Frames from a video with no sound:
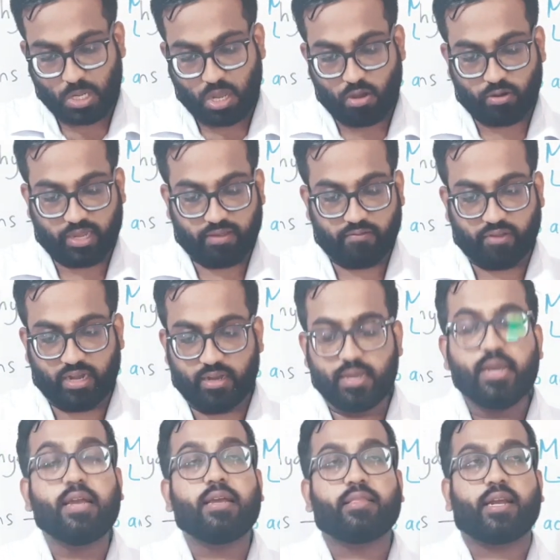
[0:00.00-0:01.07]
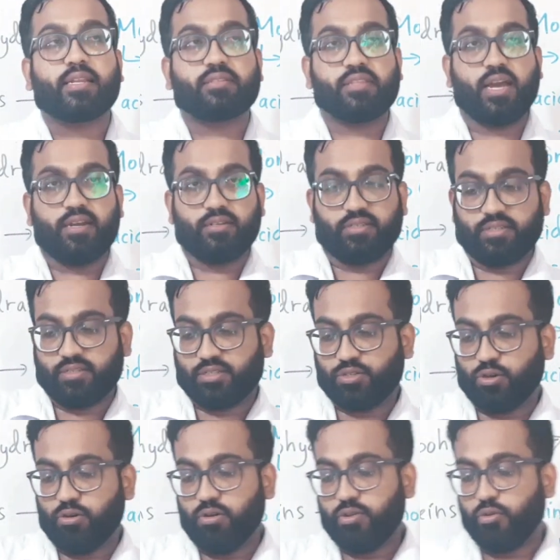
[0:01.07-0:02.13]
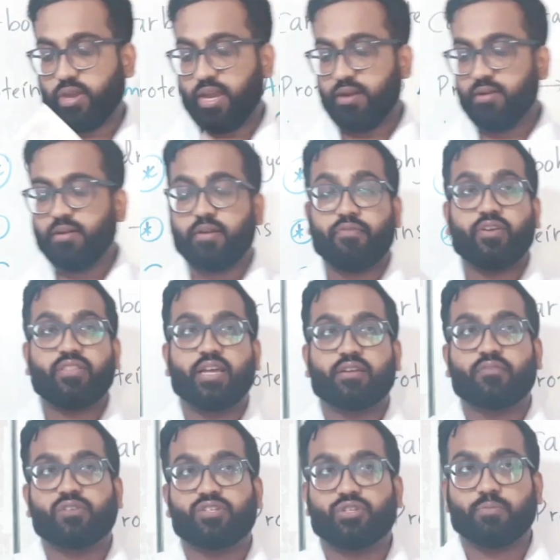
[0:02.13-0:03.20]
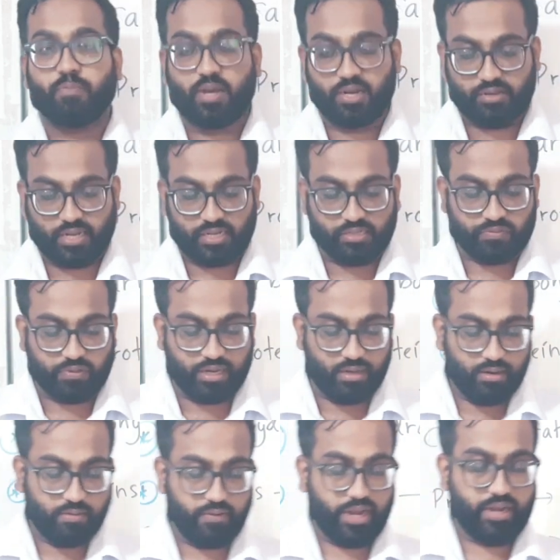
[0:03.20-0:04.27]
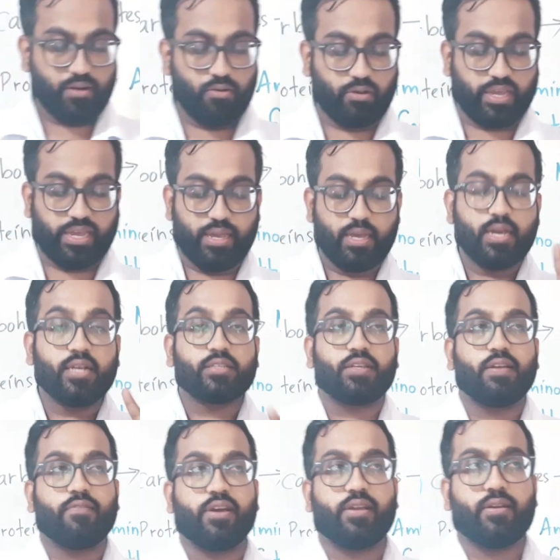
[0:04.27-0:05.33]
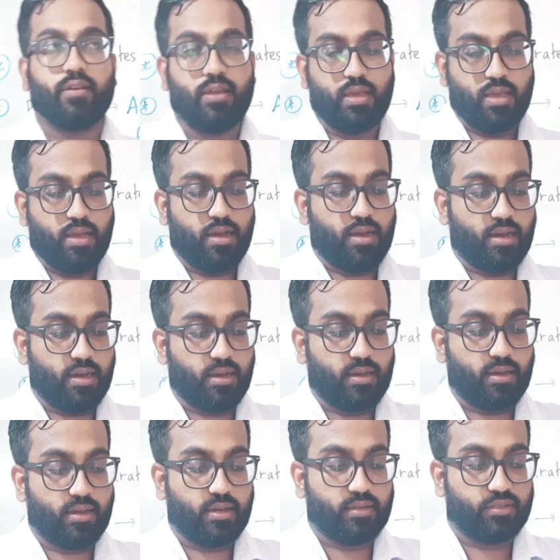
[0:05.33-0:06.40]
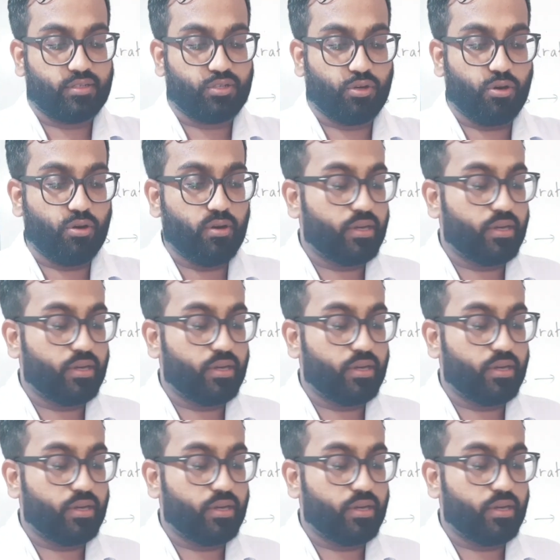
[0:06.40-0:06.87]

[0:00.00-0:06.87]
Okay, well, that is the answer. So you can refer that question part as well, right? Okay, children. So